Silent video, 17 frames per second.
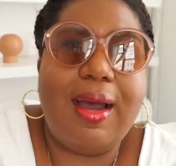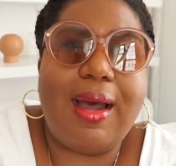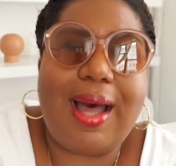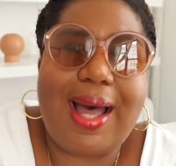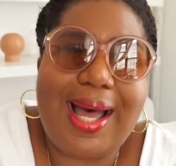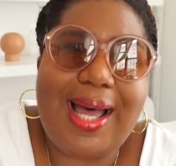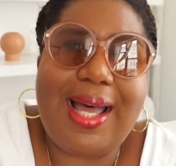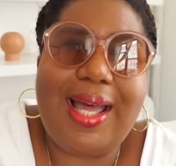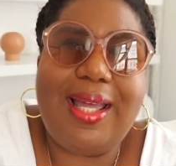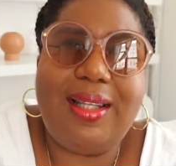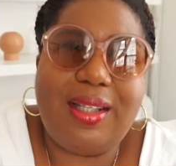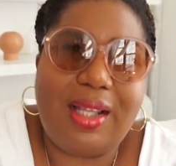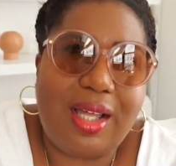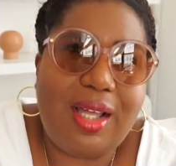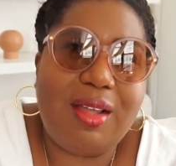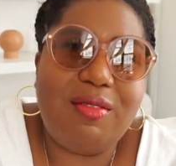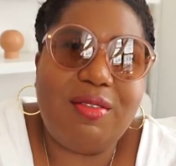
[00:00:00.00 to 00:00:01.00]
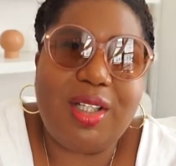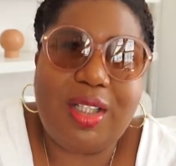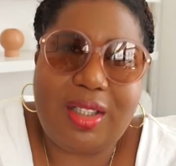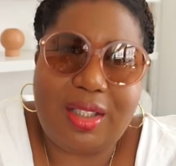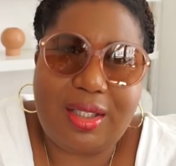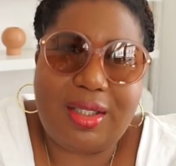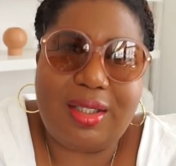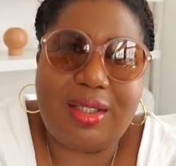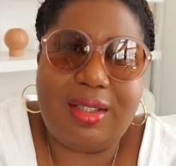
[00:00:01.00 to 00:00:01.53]
I love a
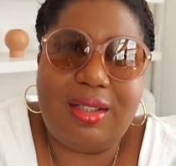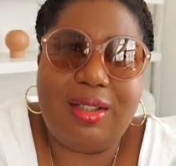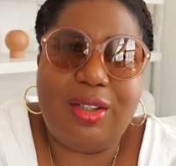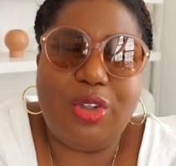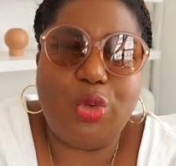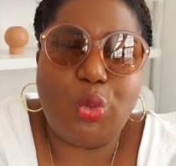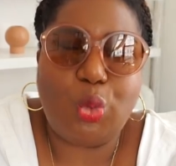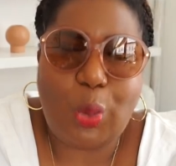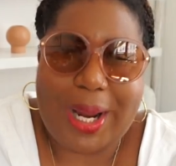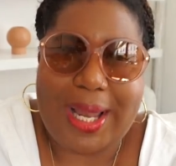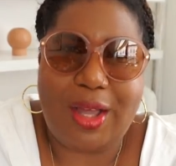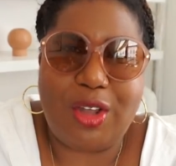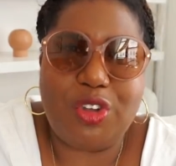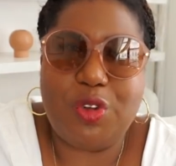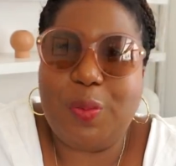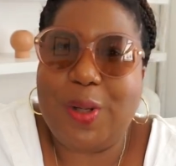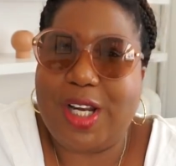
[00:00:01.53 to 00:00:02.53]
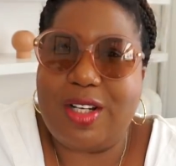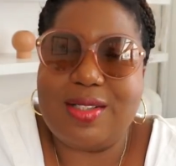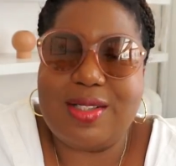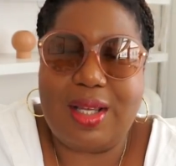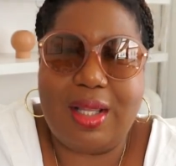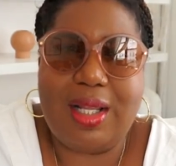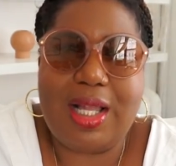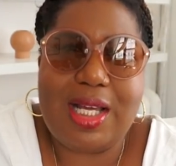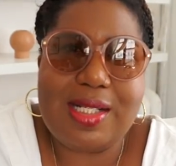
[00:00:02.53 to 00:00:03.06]
good round pair of
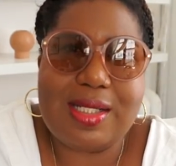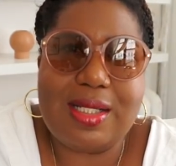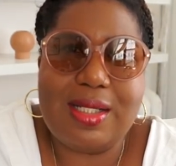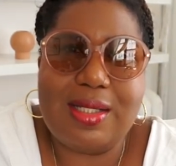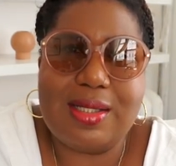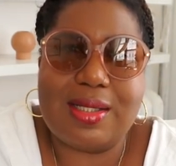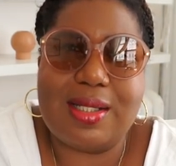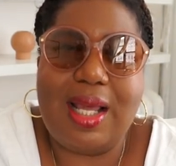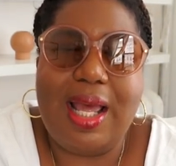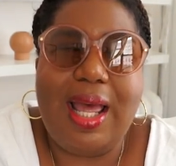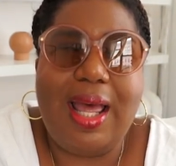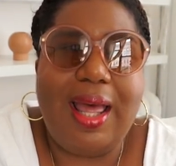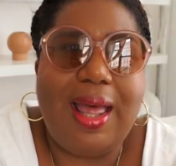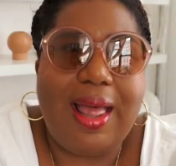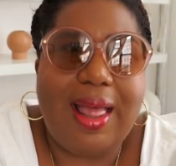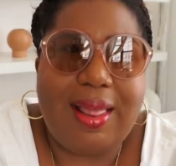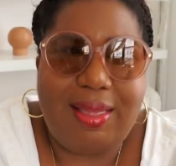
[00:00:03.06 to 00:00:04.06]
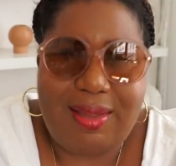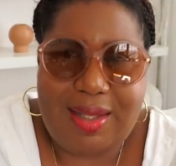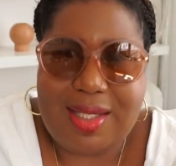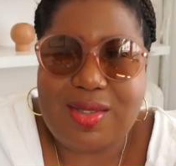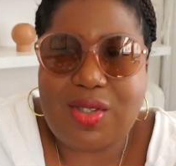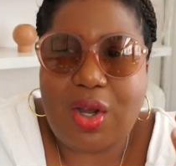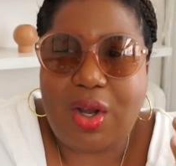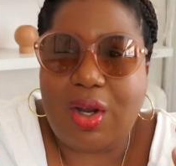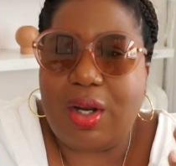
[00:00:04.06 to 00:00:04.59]
sunglasses.
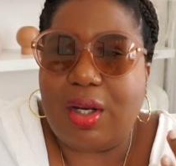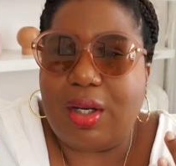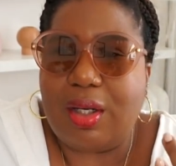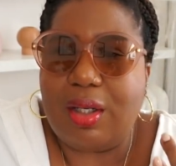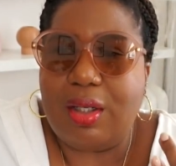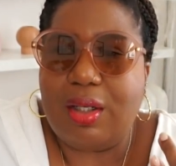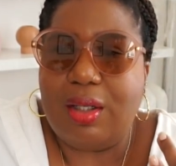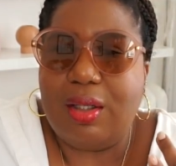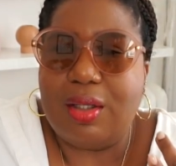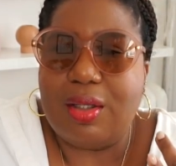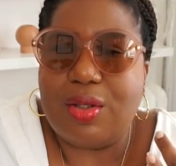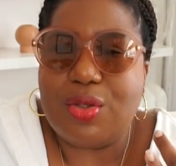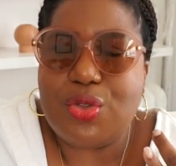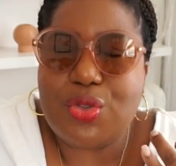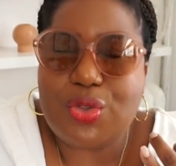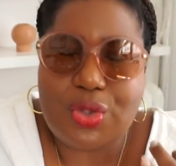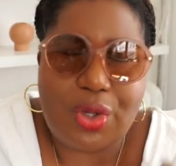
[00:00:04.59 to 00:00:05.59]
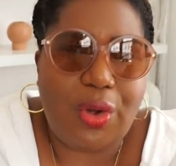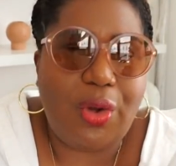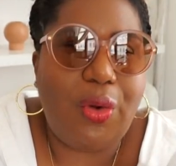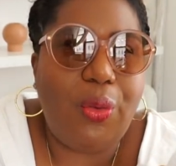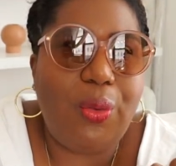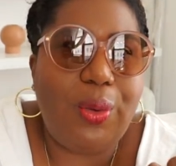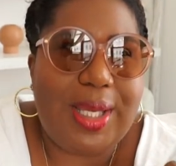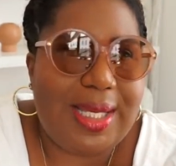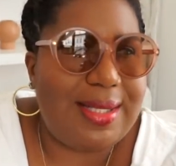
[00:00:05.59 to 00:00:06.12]
These are
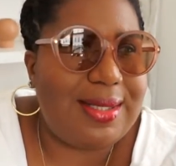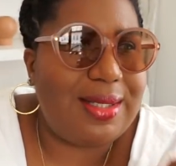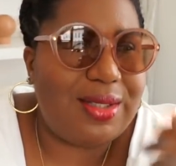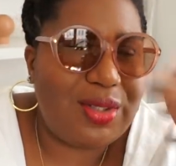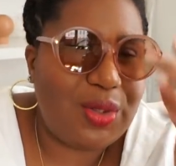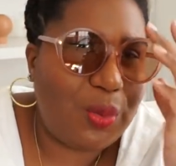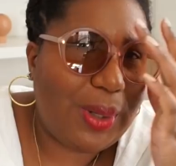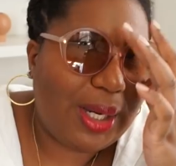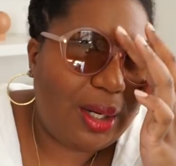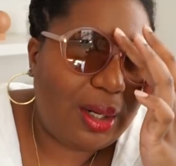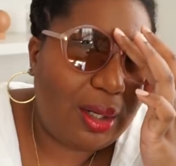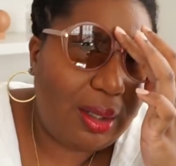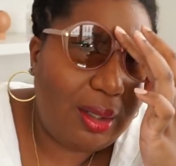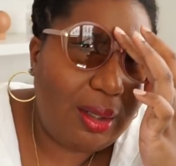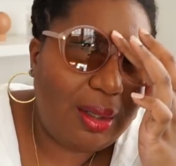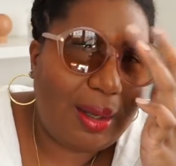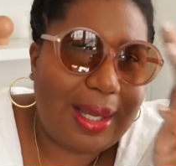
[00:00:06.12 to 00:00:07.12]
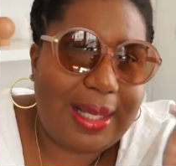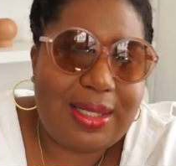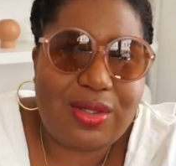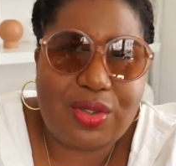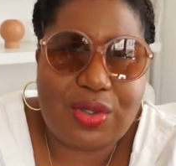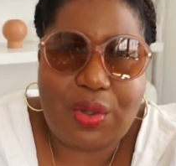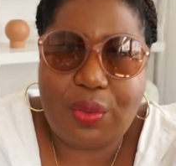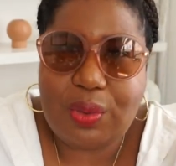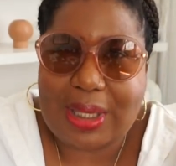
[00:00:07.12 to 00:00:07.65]
so easy to wear and
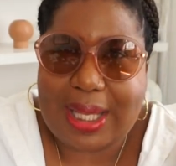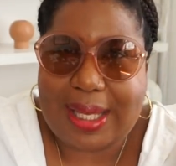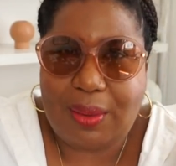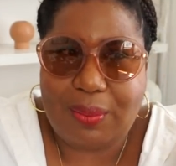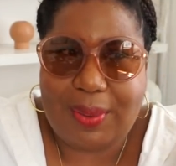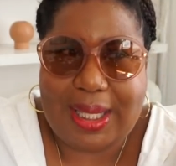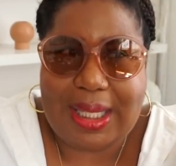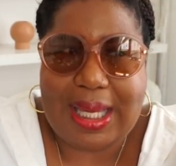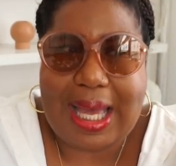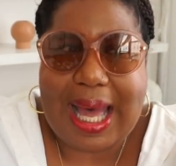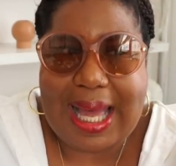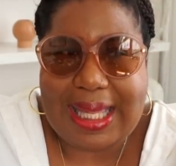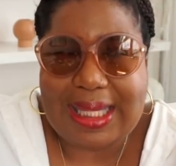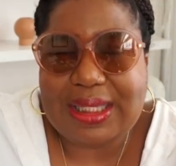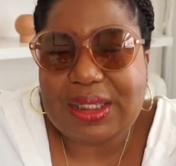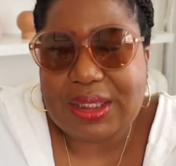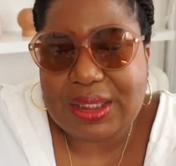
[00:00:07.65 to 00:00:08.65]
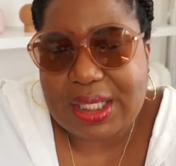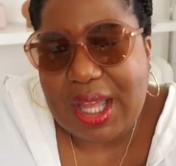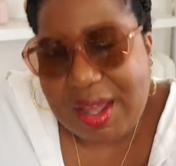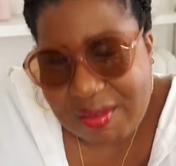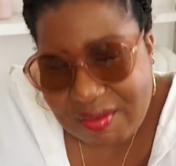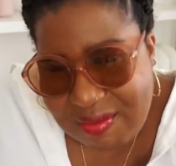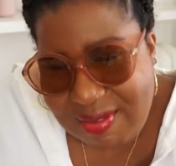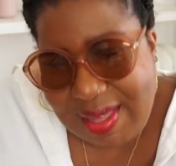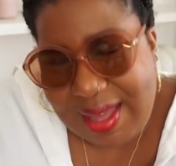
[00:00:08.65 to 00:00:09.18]
so lightweight. I
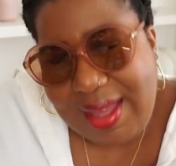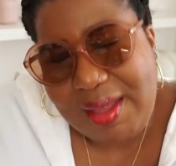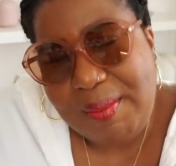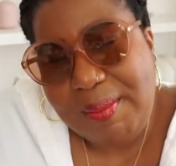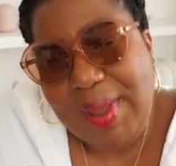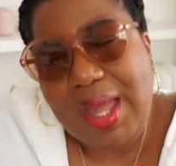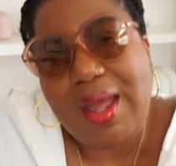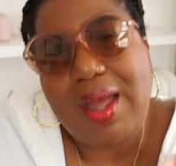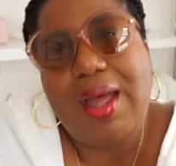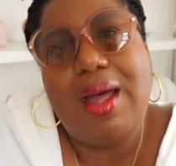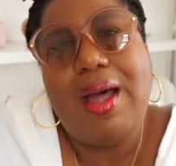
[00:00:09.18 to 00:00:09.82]
love them.